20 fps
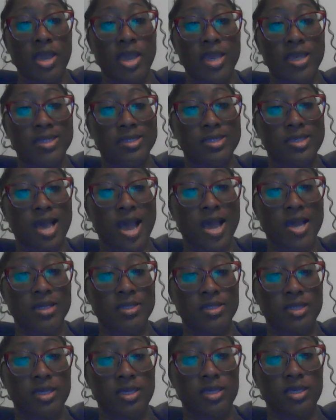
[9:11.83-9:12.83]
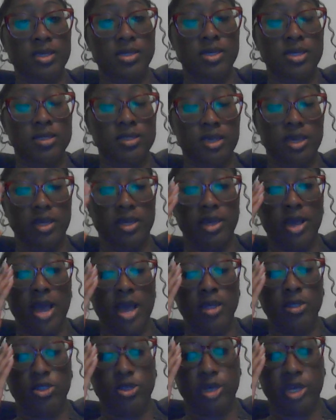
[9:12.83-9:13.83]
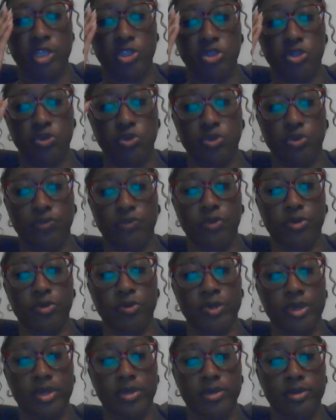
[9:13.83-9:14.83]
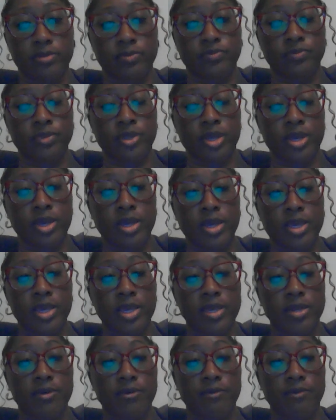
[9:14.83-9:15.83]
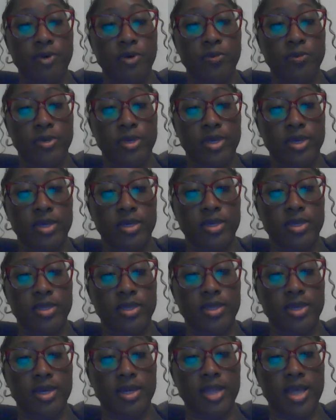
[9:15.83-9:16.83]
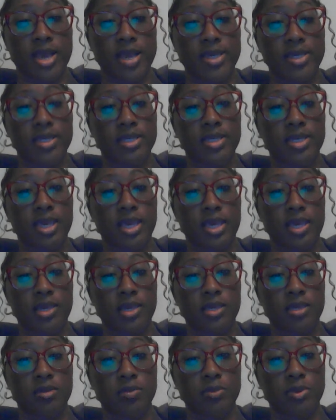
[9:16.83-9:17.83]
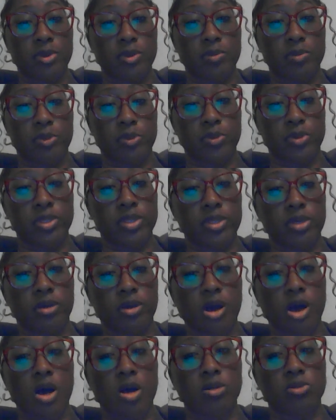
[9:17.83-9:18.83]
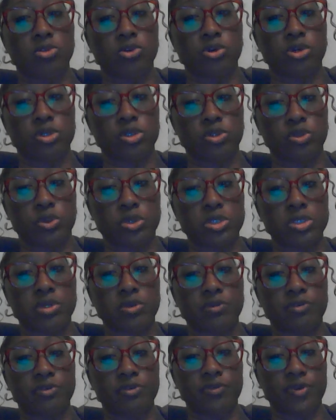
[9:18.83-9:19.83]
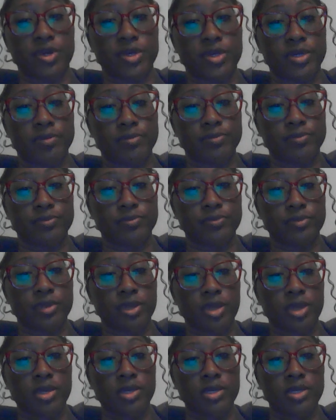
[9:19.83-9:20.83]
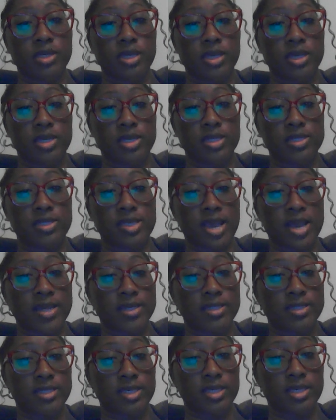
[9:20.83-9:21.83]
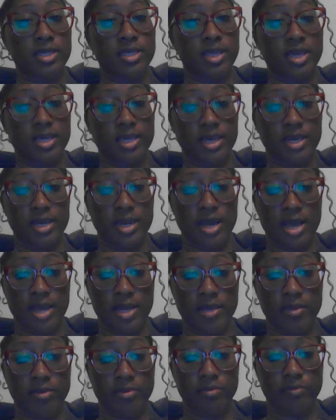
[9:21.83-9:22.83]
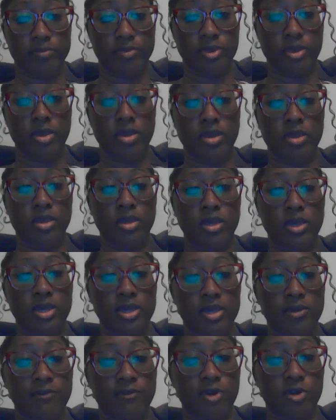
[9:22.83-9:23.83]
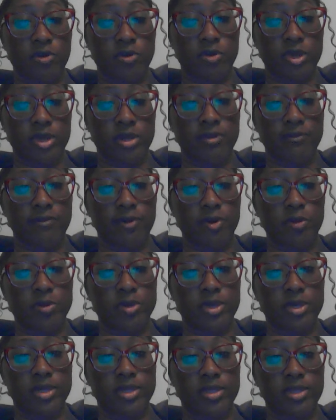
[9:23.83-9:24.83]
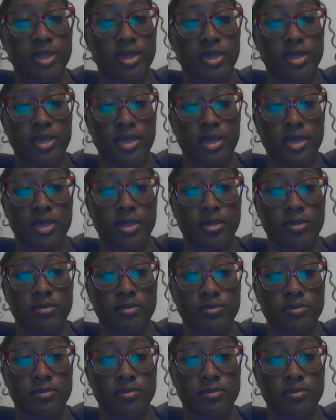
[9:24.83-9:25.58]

Anxiety is in contrast to a phobia. In a phobia, the client can pinpoint the cause or source of a fear. In anxiety, they cannot. In a phobia, they can.